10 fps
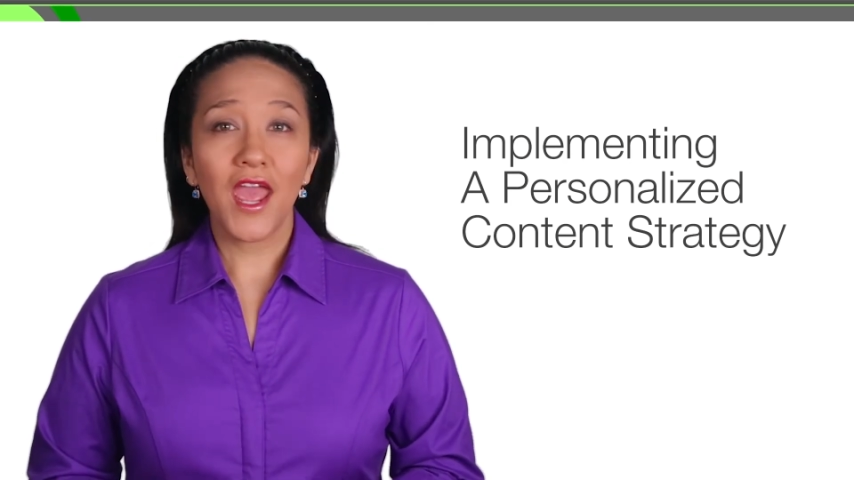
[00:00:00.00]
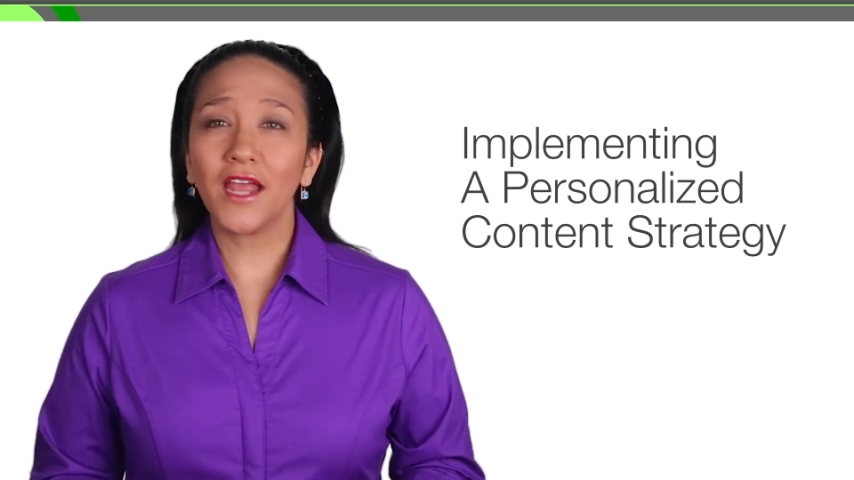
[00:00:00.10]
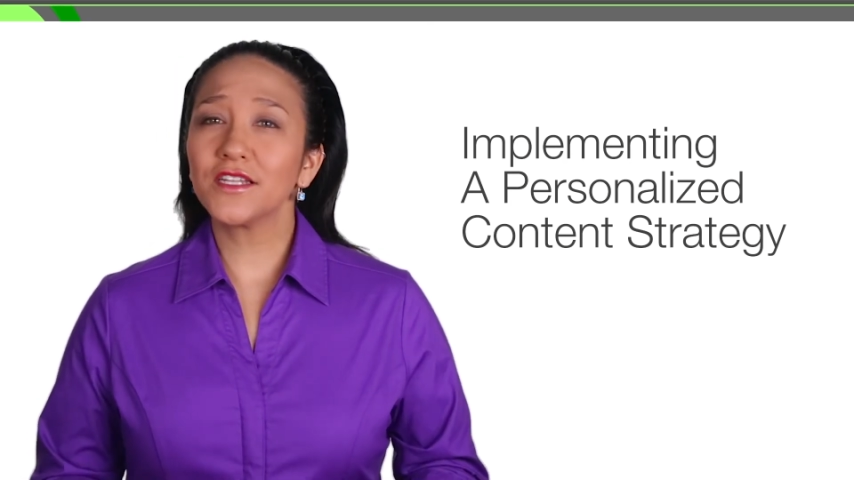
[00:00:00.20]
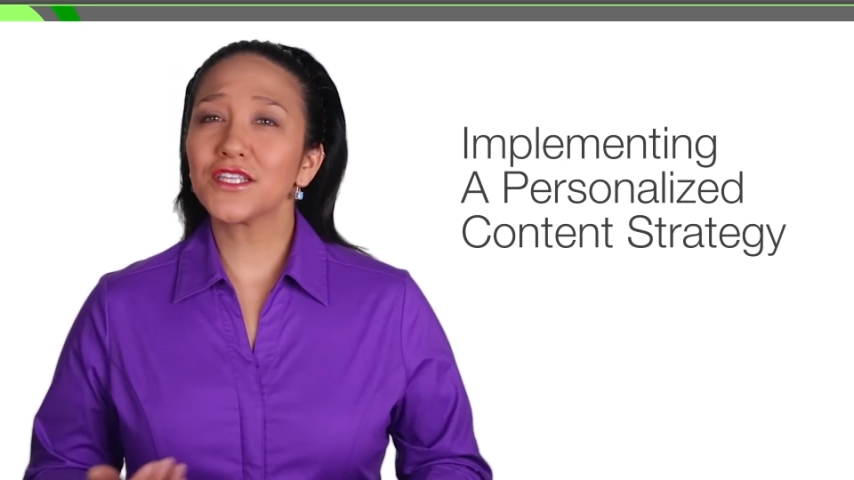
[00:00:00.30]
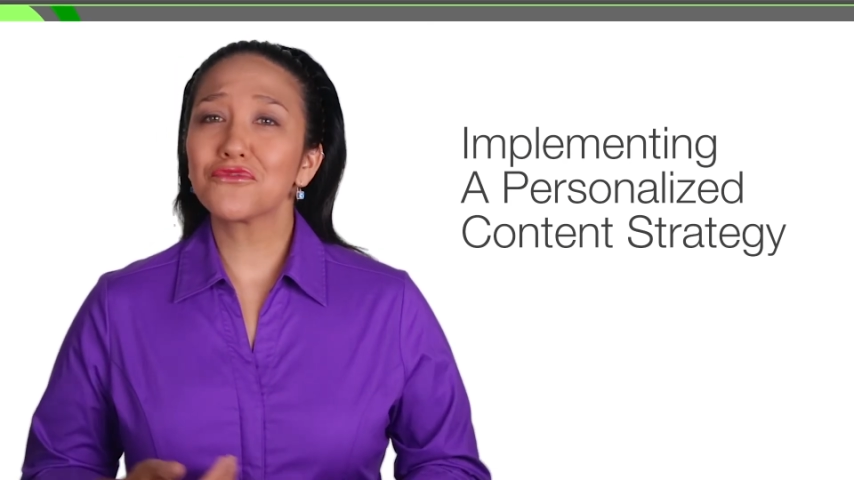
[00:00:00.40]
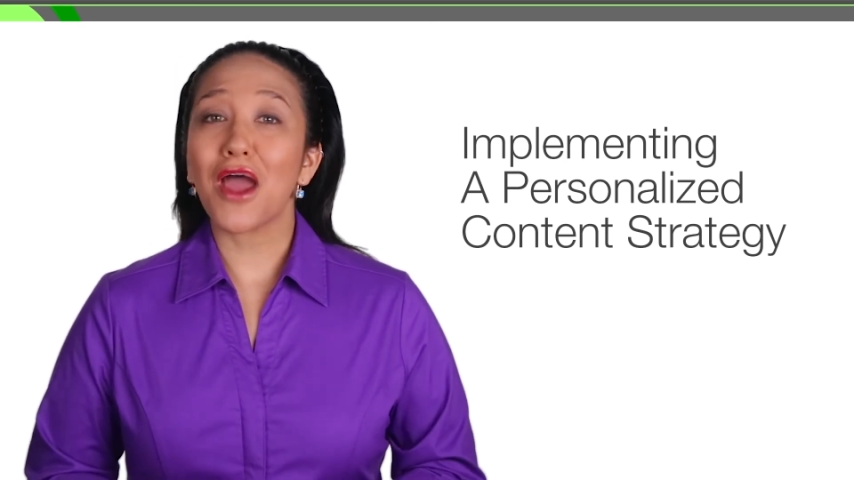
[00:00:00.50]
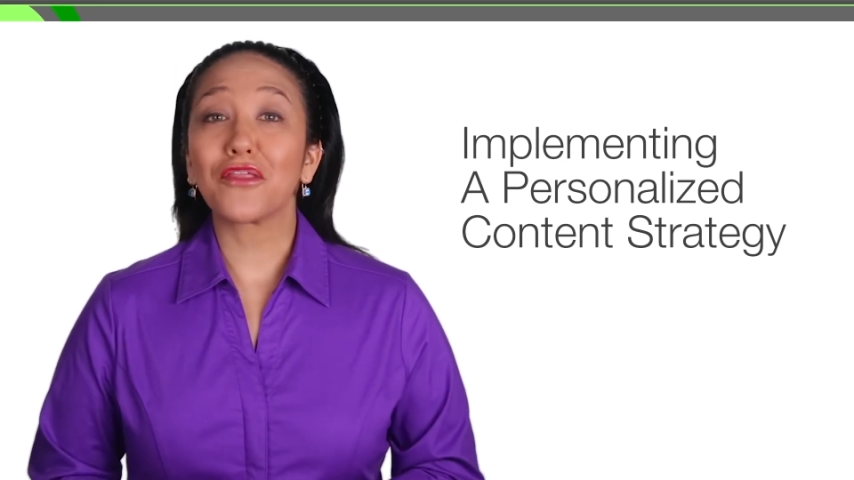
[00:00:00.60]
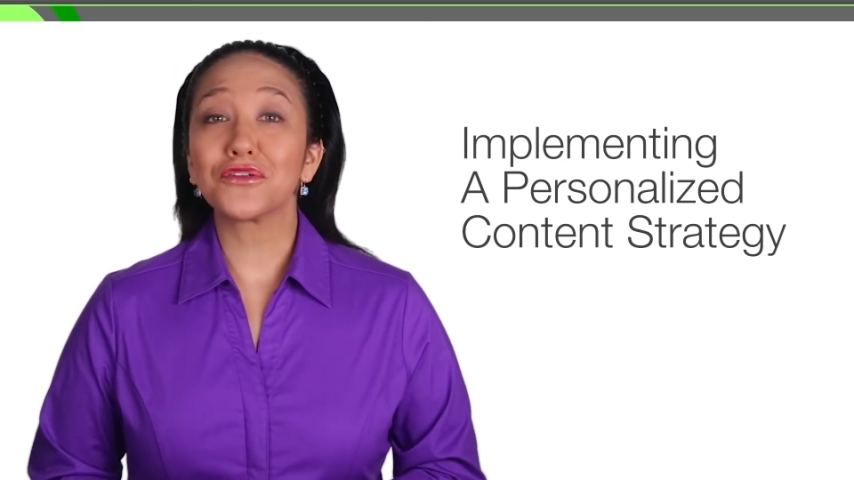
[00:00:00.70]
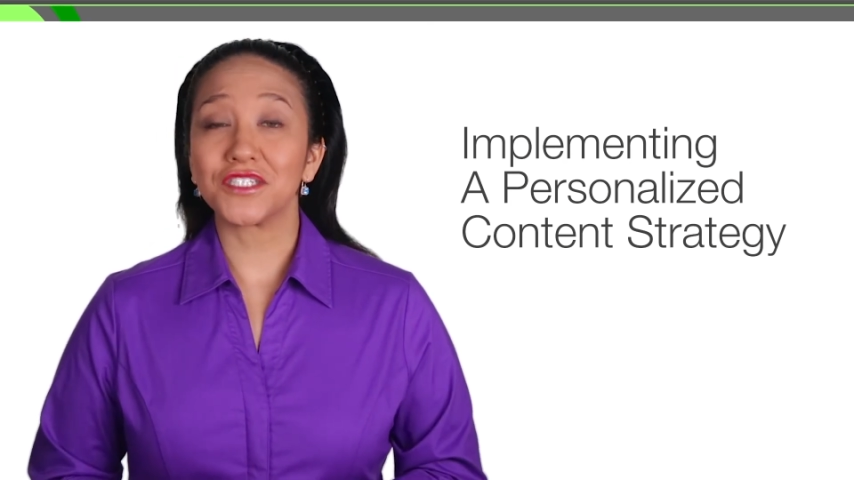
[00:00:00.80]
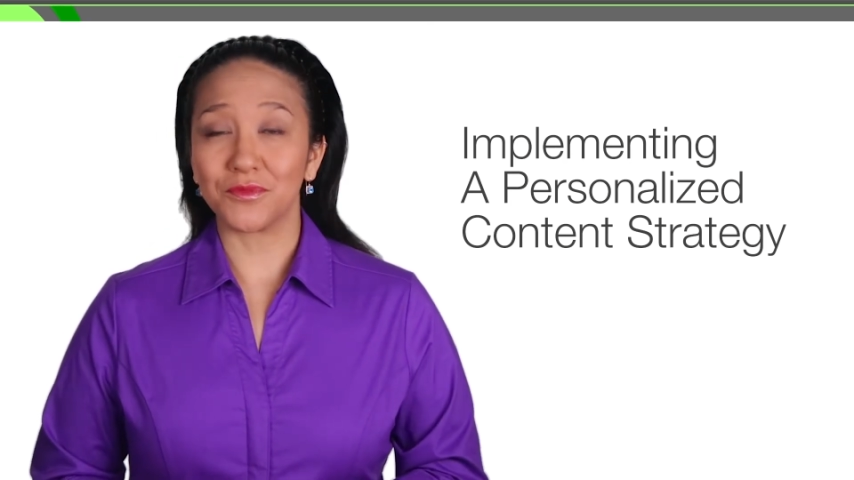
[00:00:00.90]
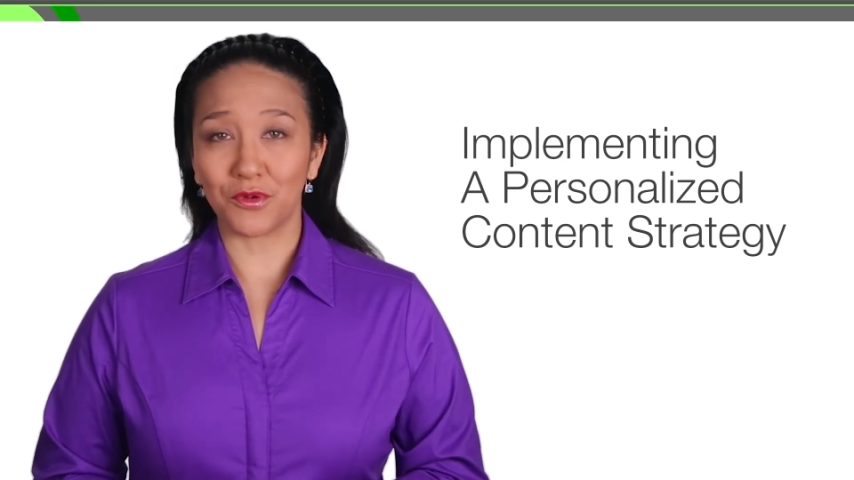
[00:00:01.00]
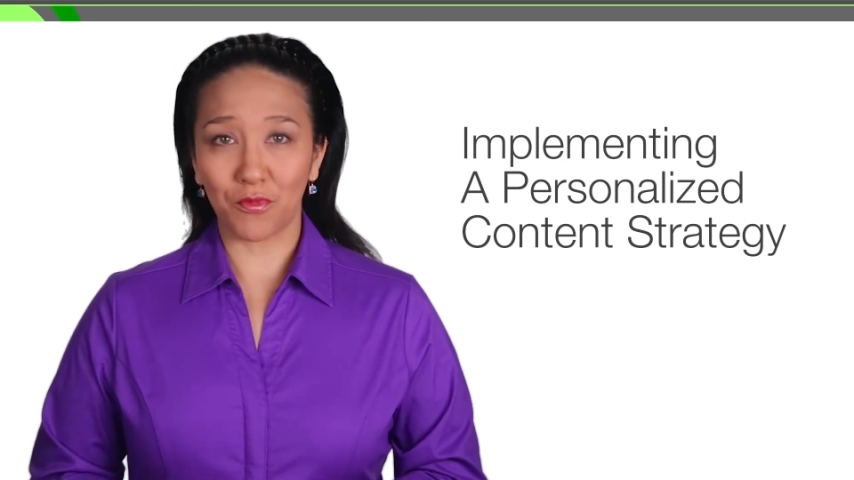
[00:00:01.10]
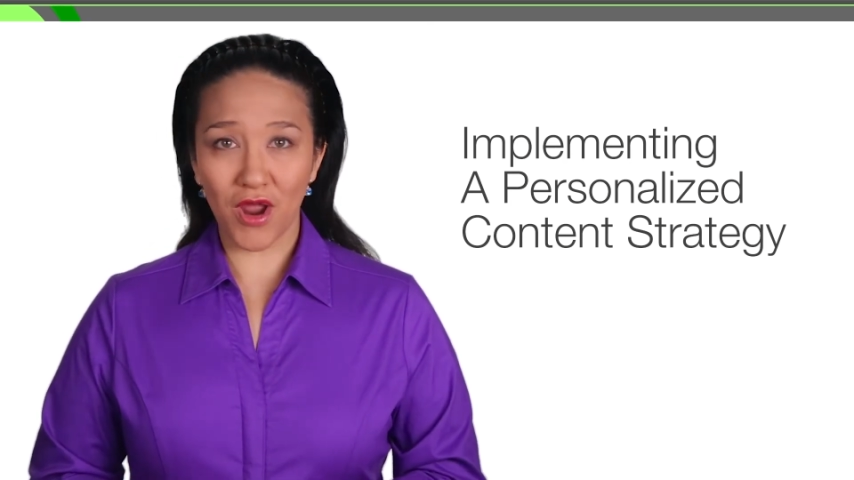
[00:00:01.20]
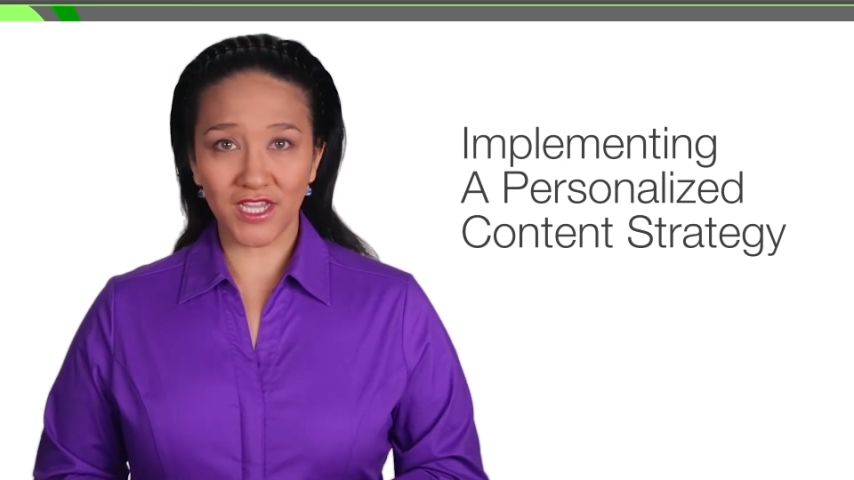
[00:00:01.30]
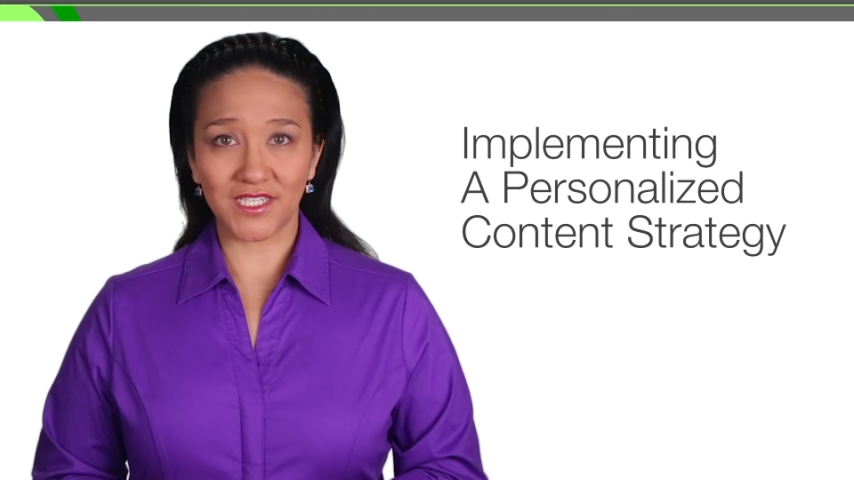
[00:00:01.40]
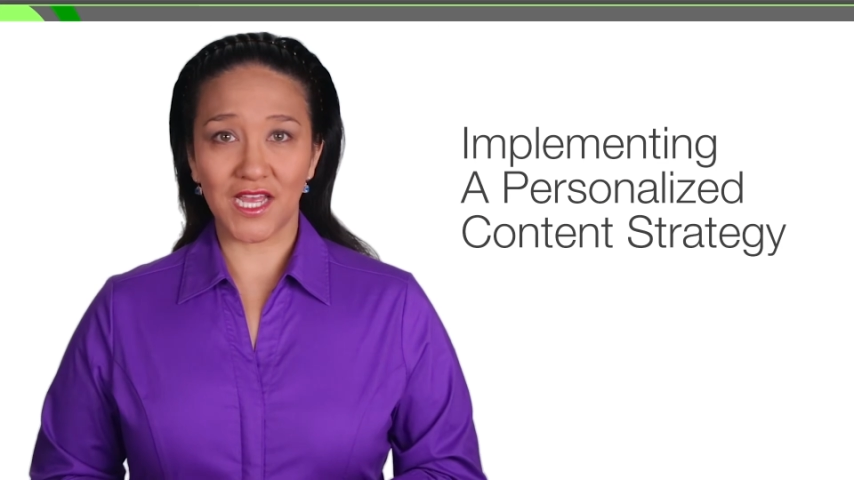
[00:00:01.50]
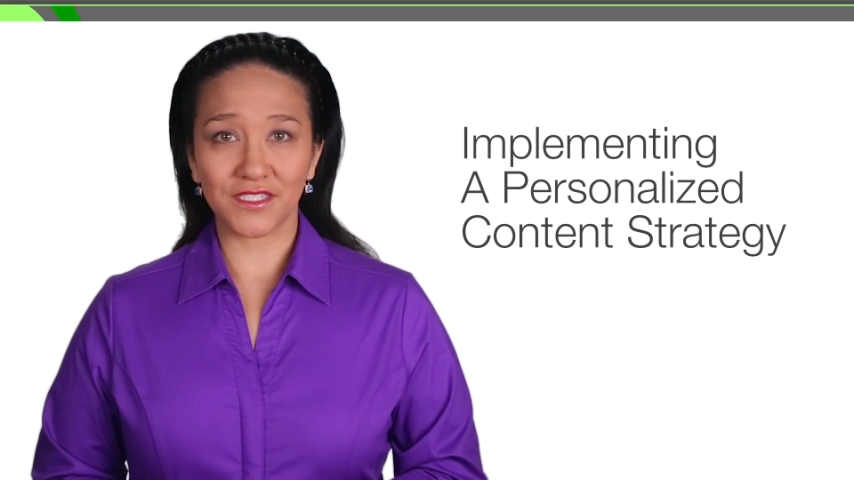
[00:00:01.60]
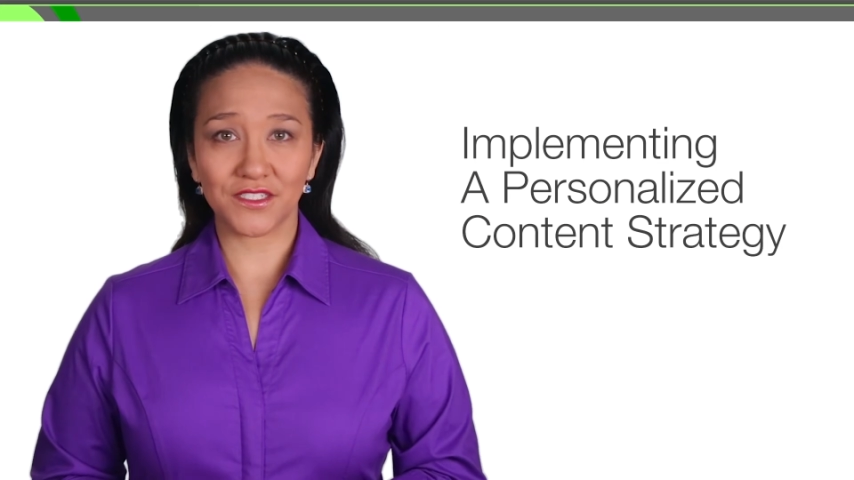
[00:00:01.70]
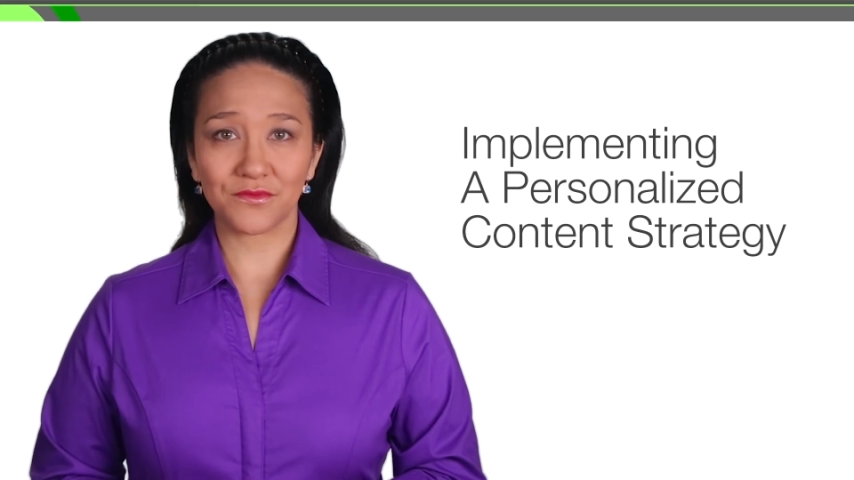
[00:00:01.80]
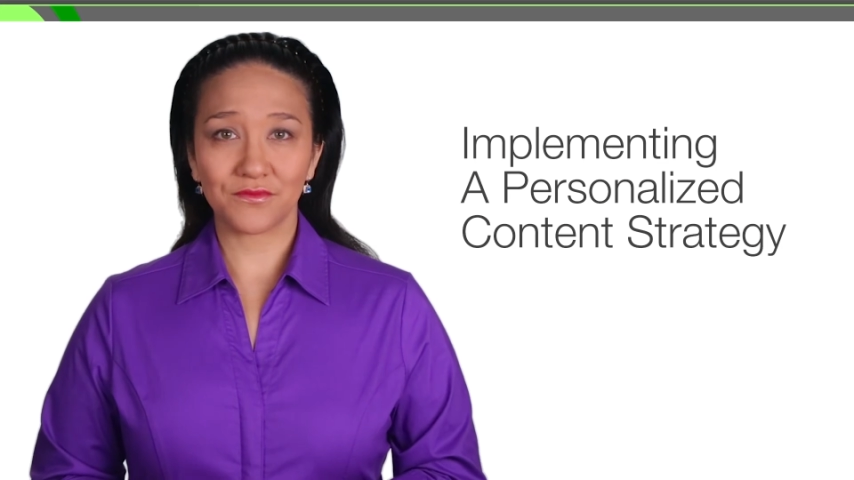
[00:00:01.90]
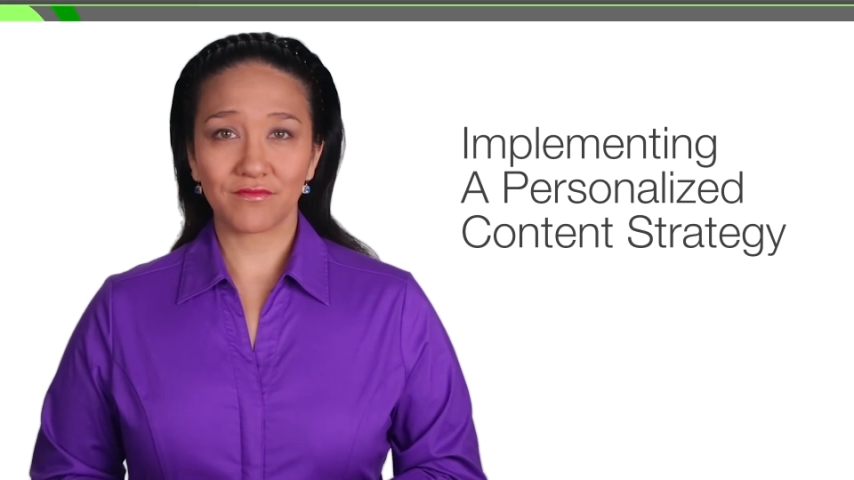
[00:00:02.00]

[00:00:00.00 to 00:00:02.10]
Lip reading: and is a rather simple process.